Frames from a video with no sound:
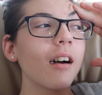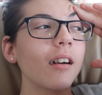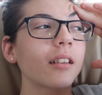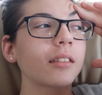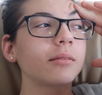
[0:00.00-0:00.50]

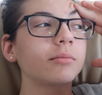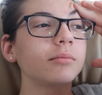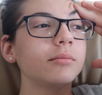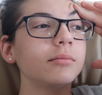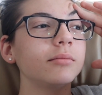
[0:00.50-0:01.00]

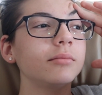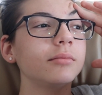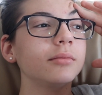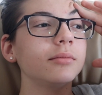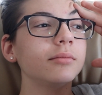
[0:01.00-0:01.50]
um,
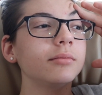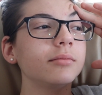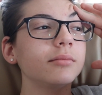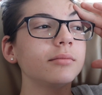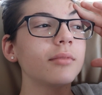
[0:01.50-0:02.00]

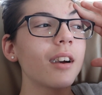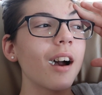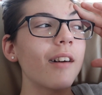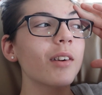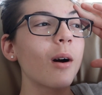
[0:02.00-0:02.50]

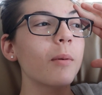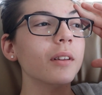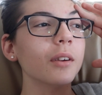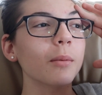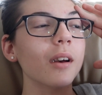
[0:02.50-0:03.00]
I haven't
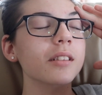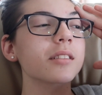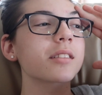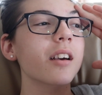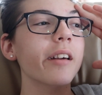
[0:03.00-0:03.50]
opened their
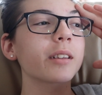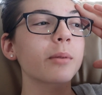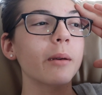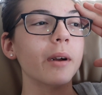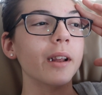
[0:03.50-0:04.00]
presents yet. It's
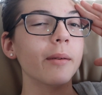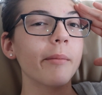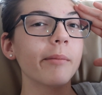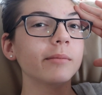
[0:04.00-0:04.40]
my money.